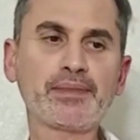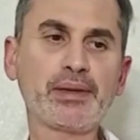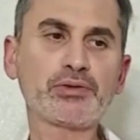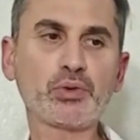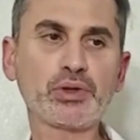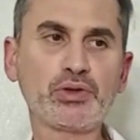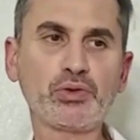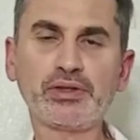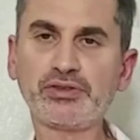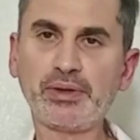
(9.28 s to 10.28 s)
If you are
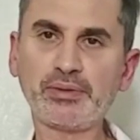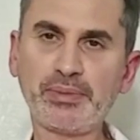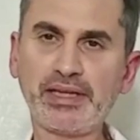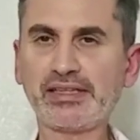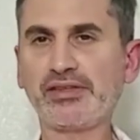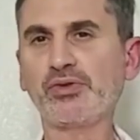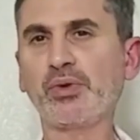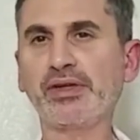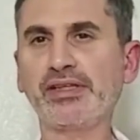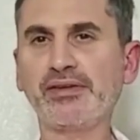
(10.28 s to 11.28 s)
curious about making a
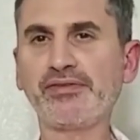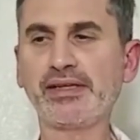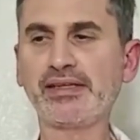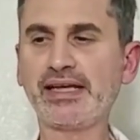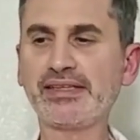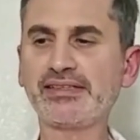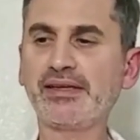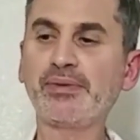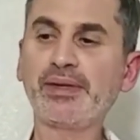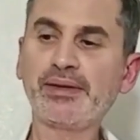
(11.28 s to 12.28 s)
strong disinfectant
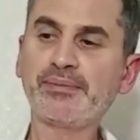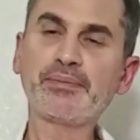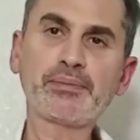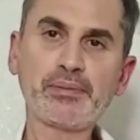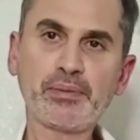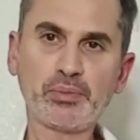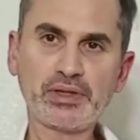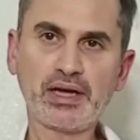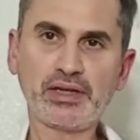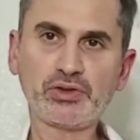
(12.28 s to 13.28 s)
antiseptic with
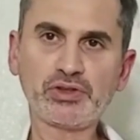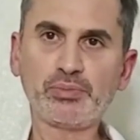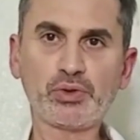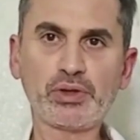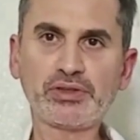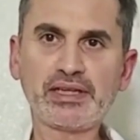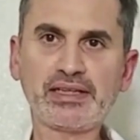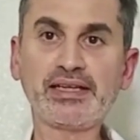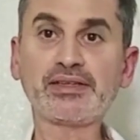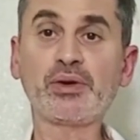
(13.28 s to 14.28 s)
hydrogen peroxide
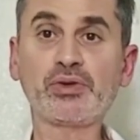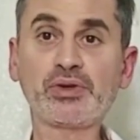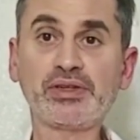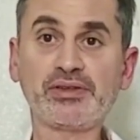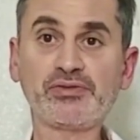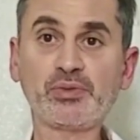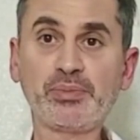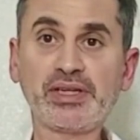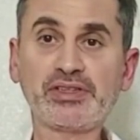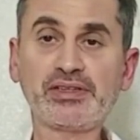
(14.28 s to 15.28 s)
as an alternative to
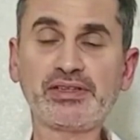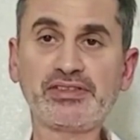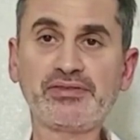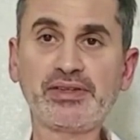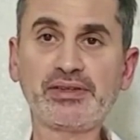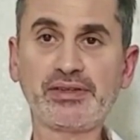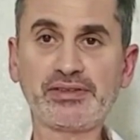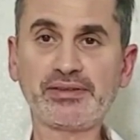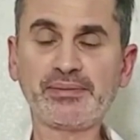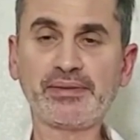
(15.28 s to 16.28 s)
bleach and
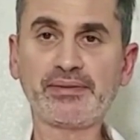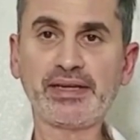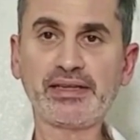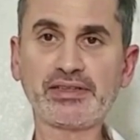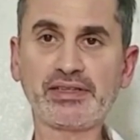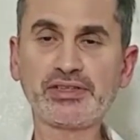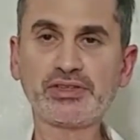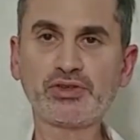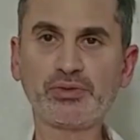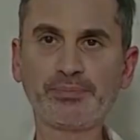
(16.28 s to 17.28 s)
disinfectants, let's continue.